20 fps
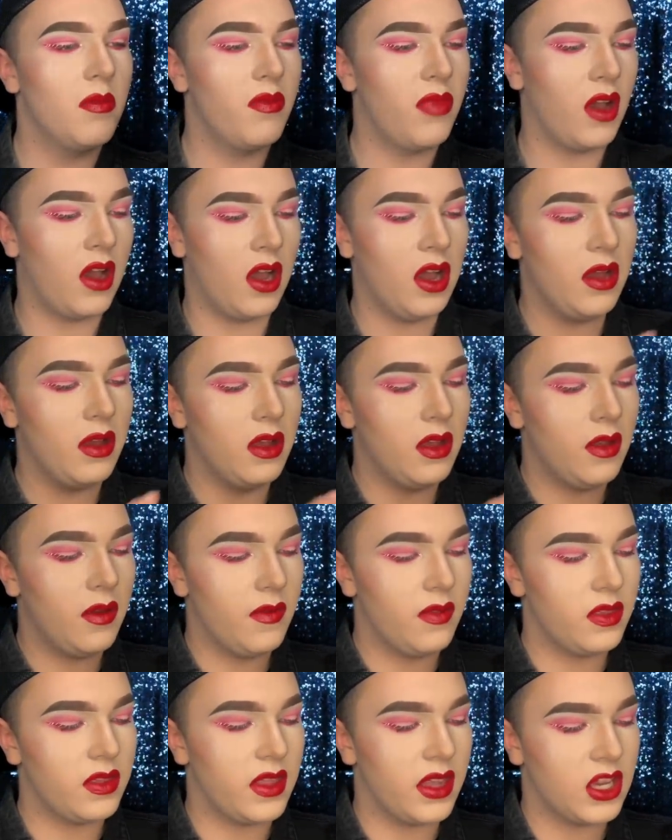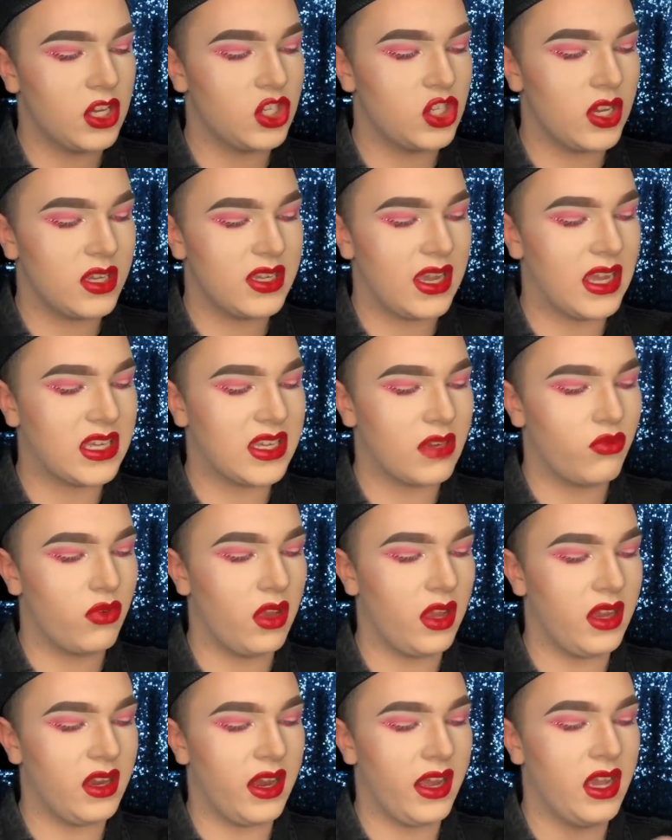but this just has a
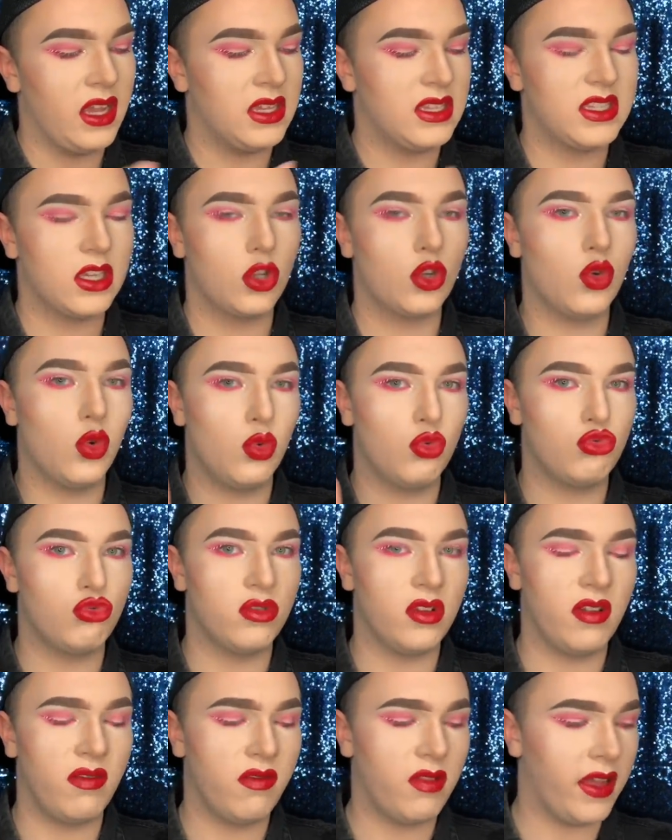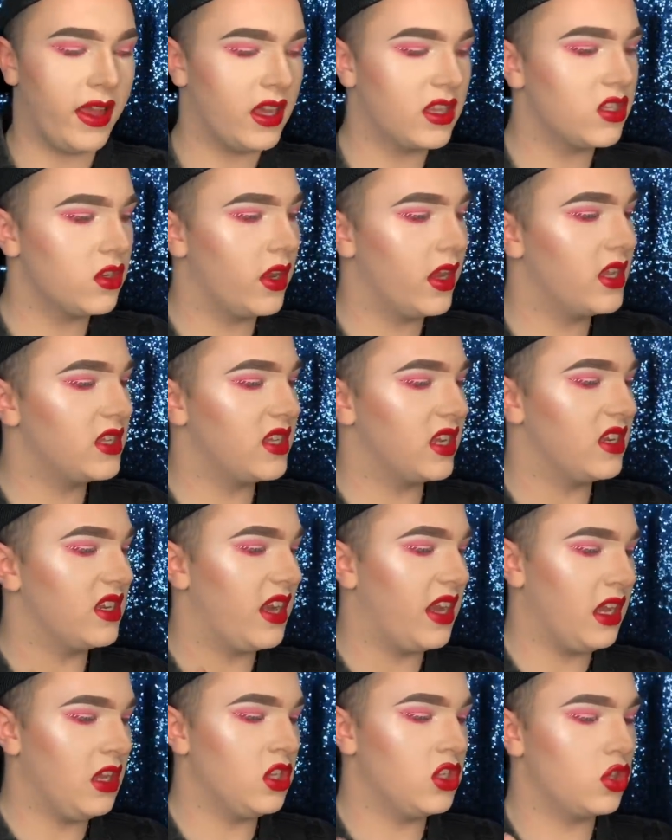really nice gold reflect to it. It's a
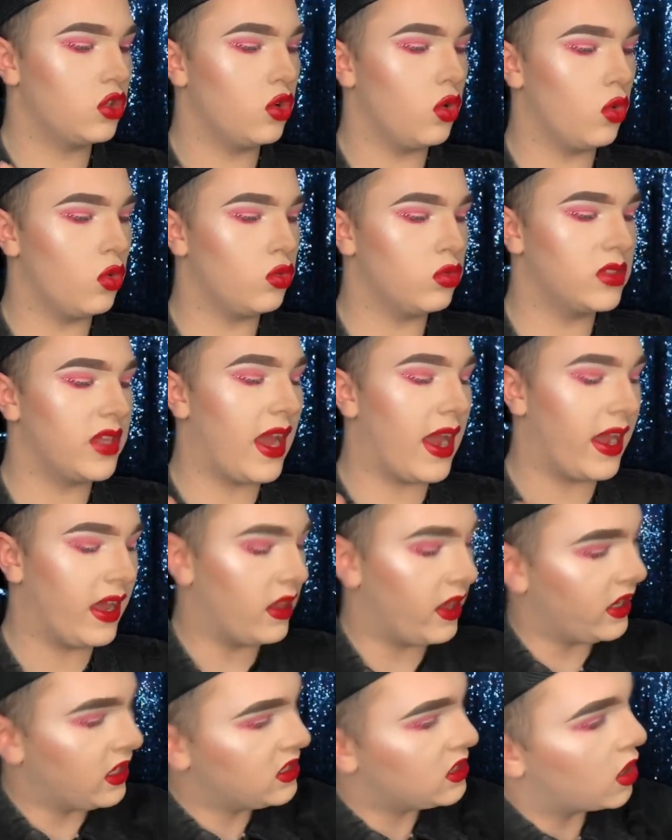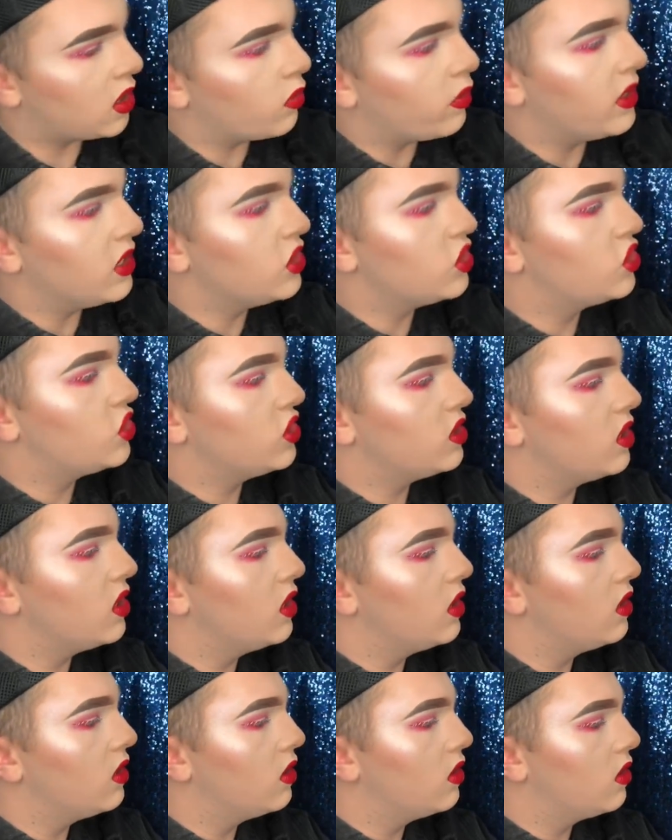nice gold highlighter, which
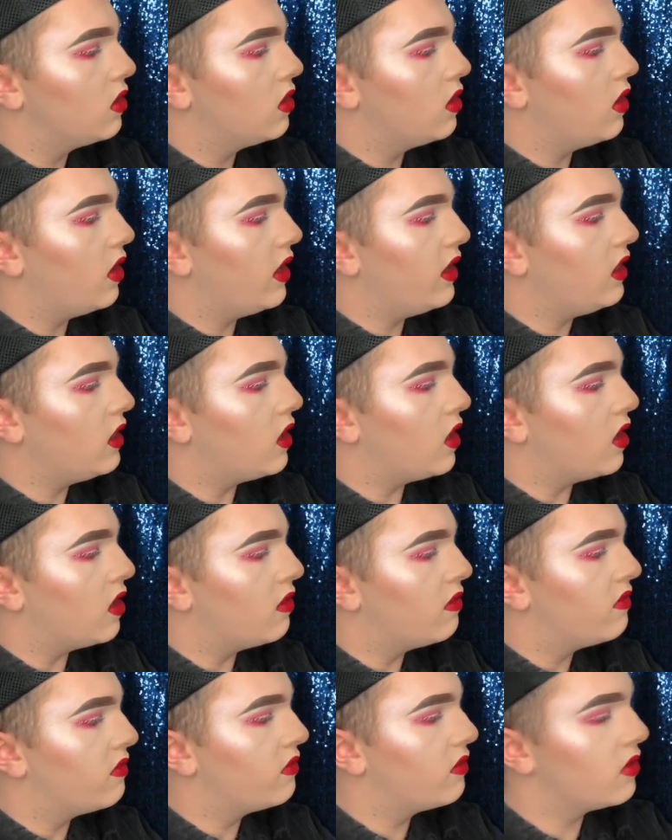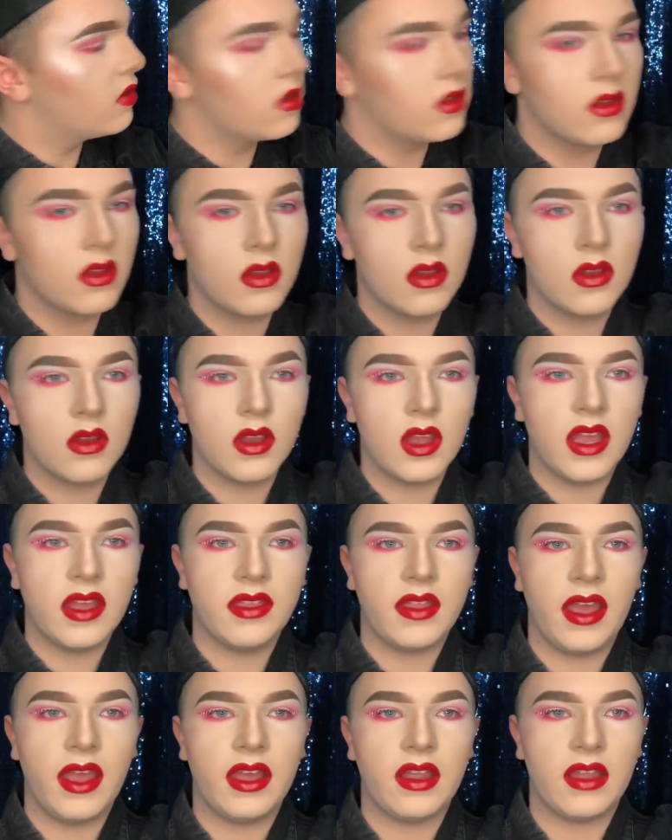I love
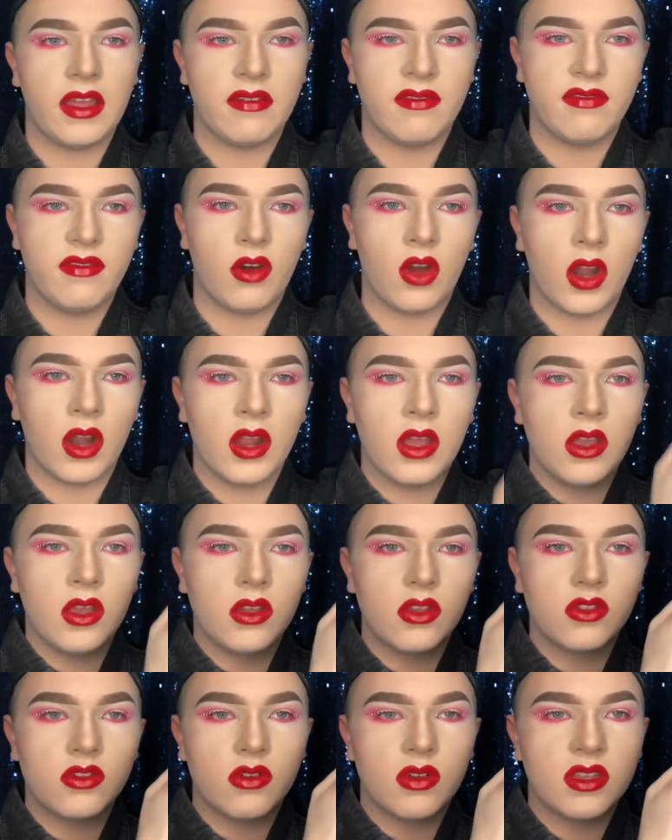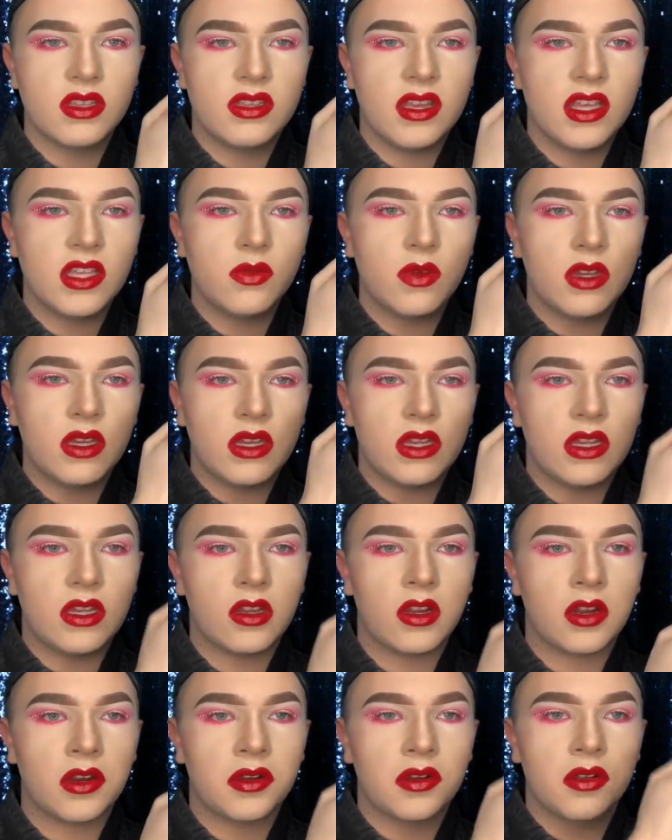and that I live for. So it's this one
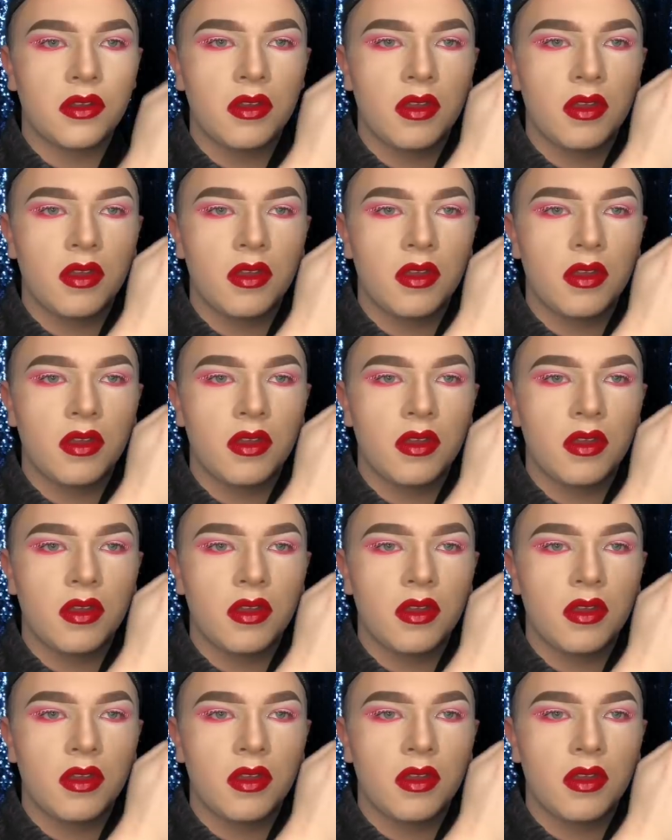here.